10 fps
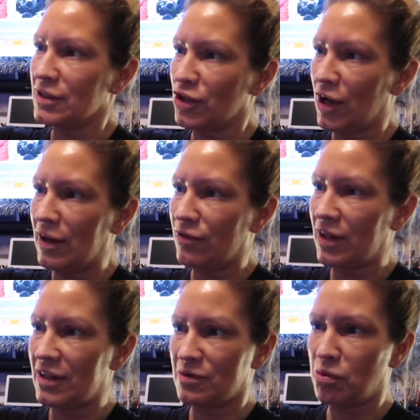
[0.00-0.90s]
it's not
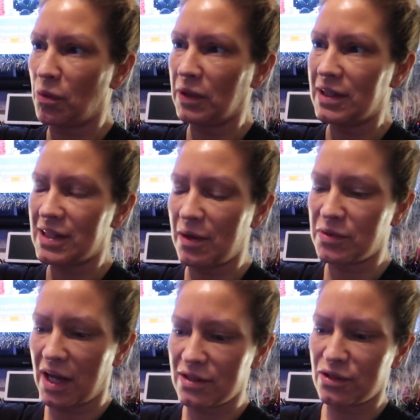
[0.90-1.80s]
even. It's probably the same
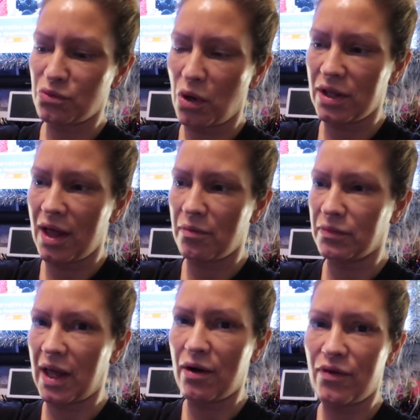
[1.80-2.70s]
size as one of
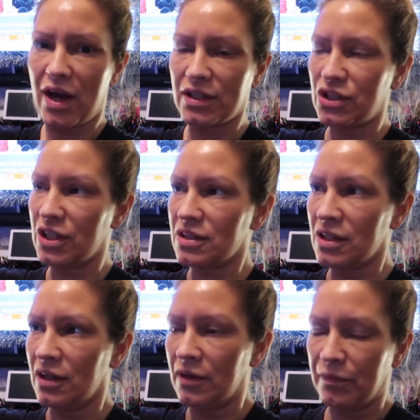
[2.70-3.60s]
them nail varnishes
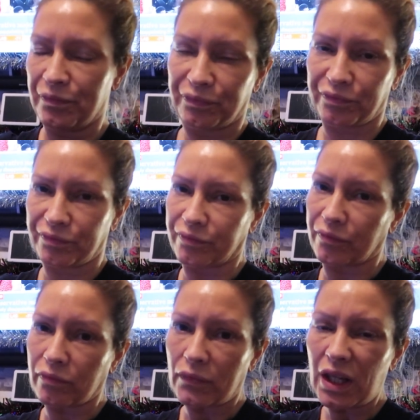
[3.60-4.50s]

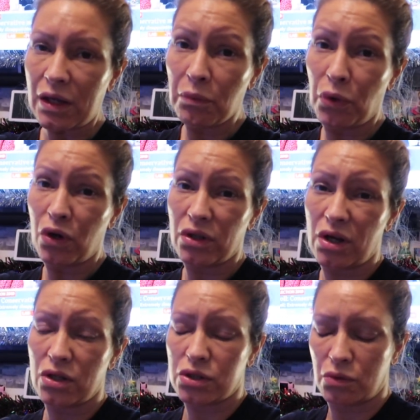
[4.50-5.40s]
but
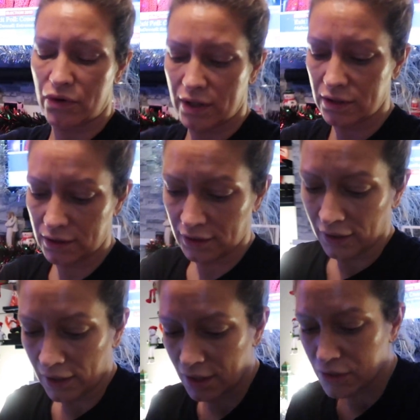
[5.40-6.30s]
not to worry.
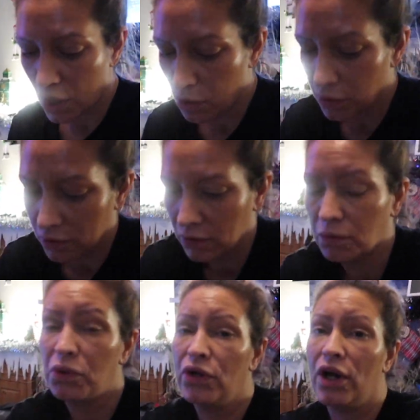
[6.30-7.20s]
So I'll
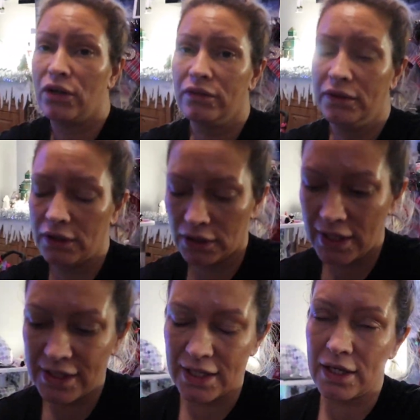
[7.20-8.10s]
put it on and let
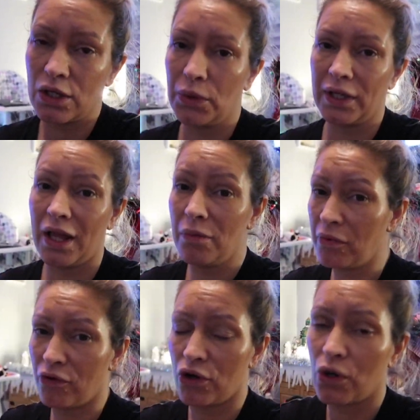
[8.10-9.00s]
you see it quickly
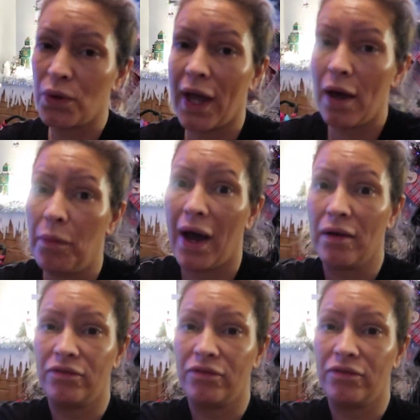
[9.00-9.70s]
before I go and get a bath.